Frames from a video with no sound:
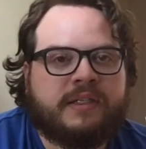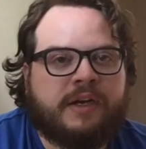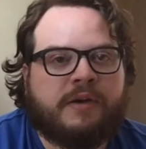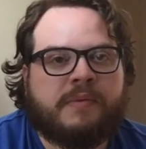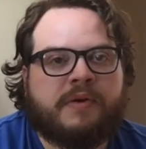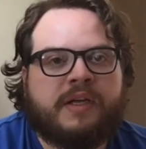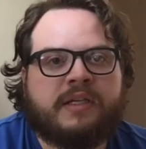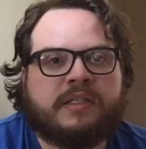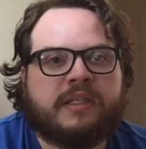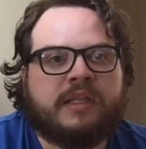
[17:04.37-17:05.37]

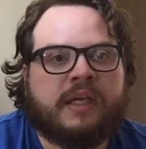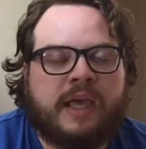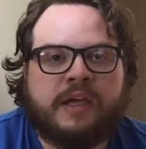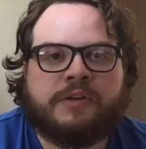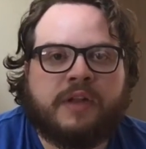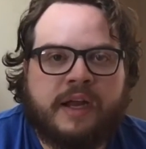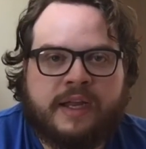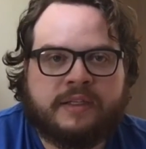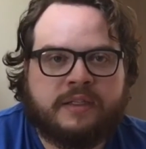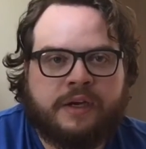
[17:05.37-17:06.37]
ceremonies and the candle
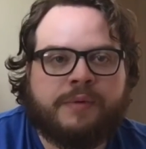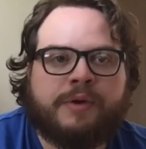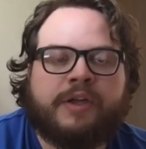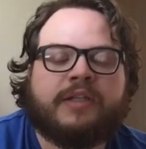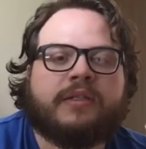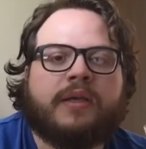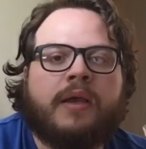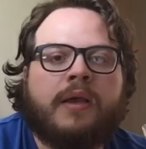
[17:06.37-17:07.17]
lighting ceremonies